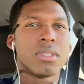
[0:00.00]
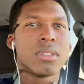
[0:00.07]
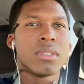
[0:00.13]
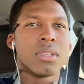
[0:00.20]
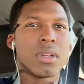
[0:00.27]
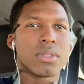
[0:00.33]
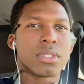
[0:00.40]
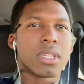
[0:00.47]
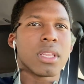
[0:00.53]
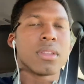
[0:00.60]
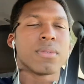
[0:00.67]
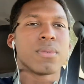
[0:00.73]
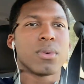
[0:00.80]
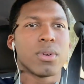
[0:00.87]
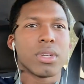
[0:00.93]
you know, stay there
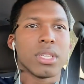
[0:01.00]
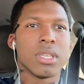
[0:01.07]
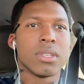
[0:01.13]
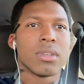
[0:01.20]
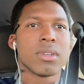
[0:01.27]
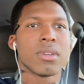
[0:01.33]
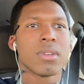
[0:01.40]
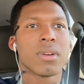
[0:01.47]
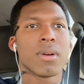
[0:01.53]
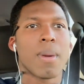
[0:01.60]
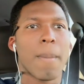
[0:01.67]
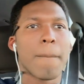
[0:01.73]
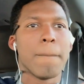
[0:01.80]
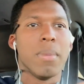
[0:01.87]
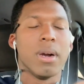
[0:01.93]
for a year,
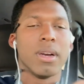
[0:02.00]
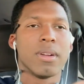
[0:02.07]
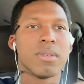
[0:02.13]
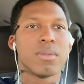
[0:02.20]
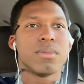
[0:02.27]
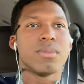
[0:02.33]
but